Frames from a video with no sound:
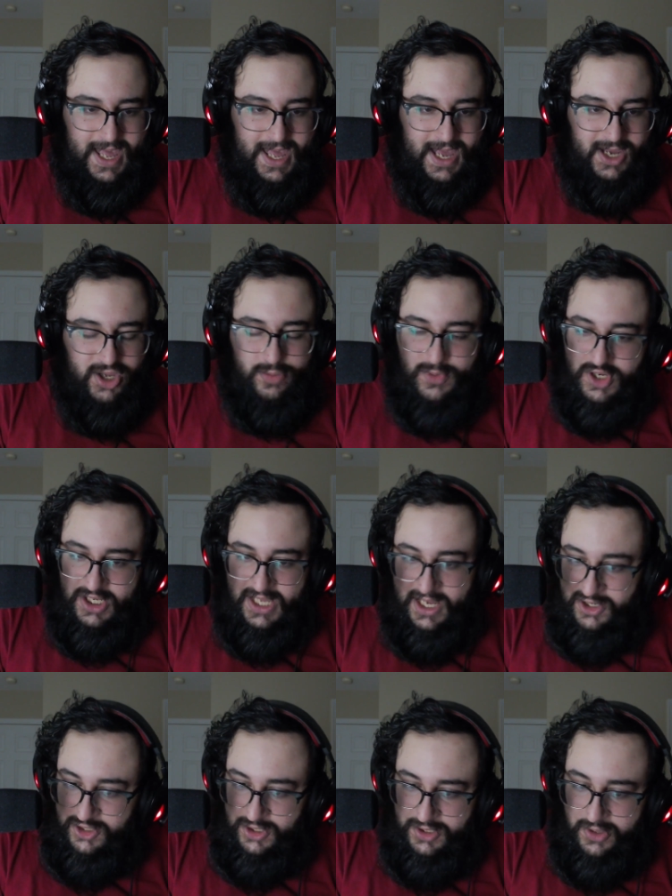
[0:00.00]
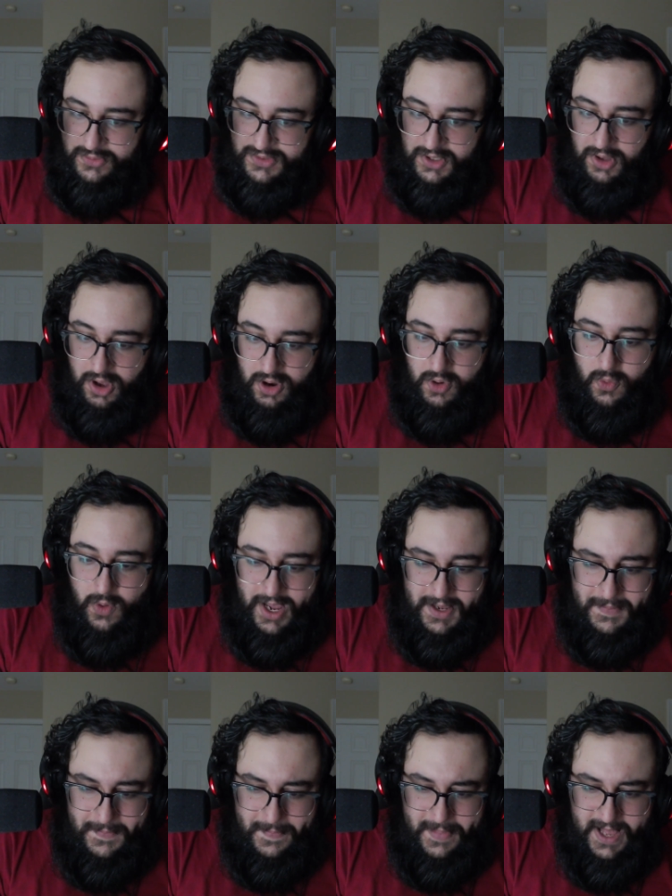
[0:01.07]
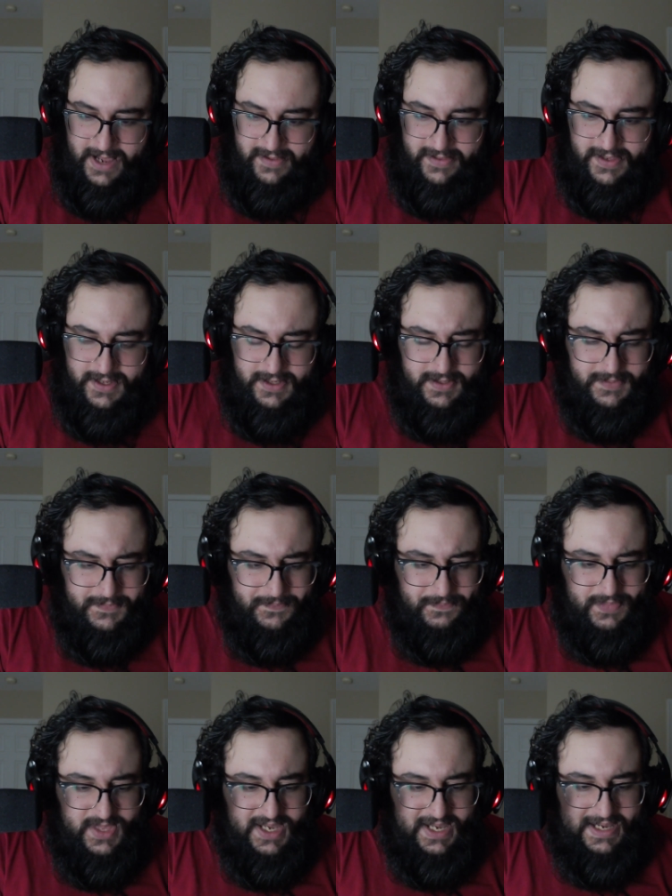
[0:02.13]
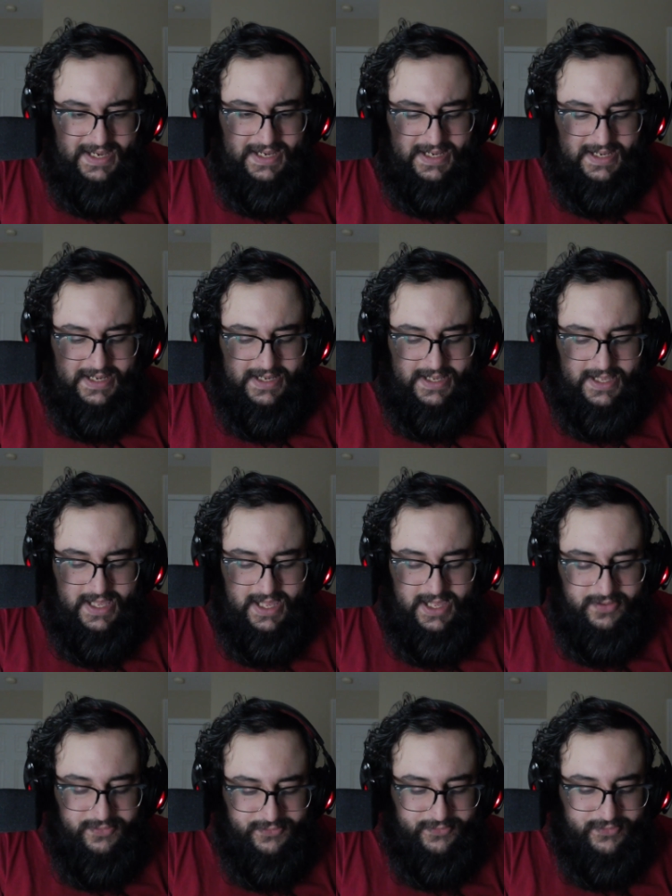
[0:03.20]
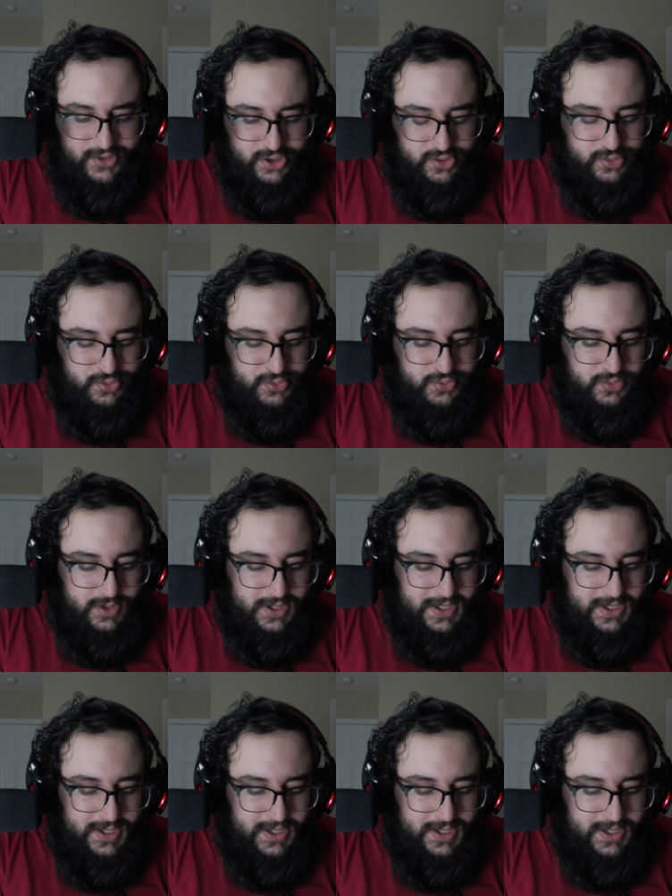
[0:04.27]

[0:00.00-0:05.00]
Communication goes a long way, I think. Uh, if you